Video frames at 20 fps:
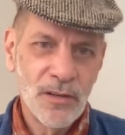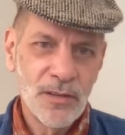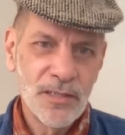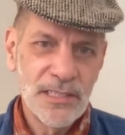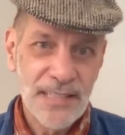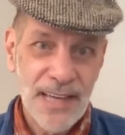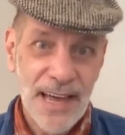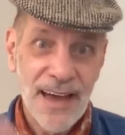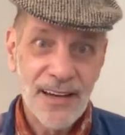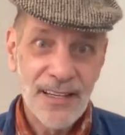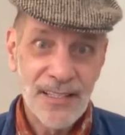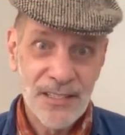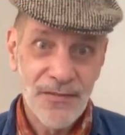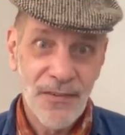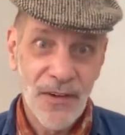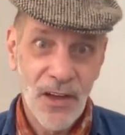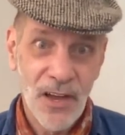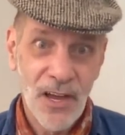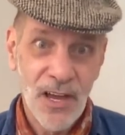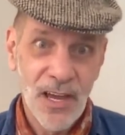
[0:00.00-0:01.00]

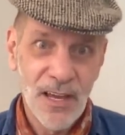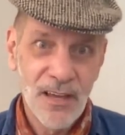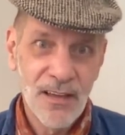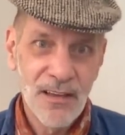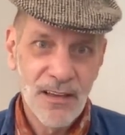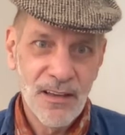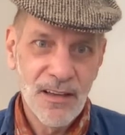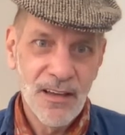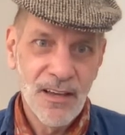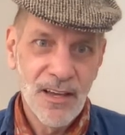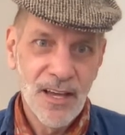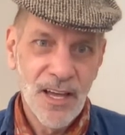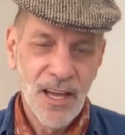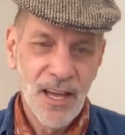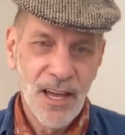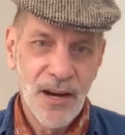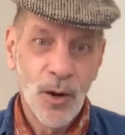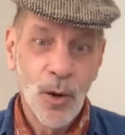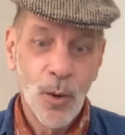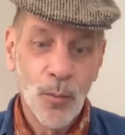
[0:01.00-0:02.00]
satisfying
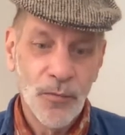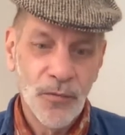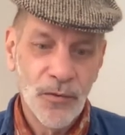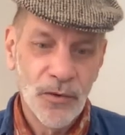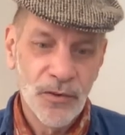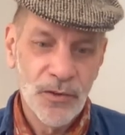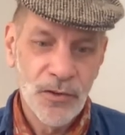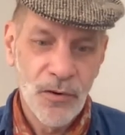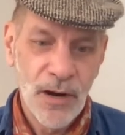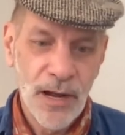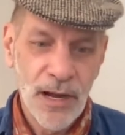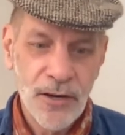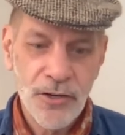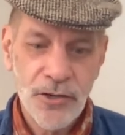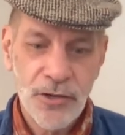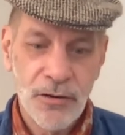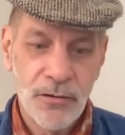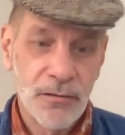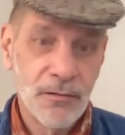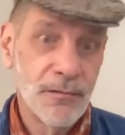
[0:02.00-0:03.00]
and hopeful
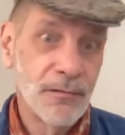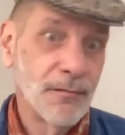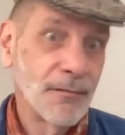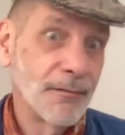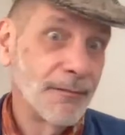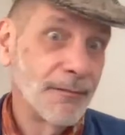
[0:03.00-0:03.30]
direction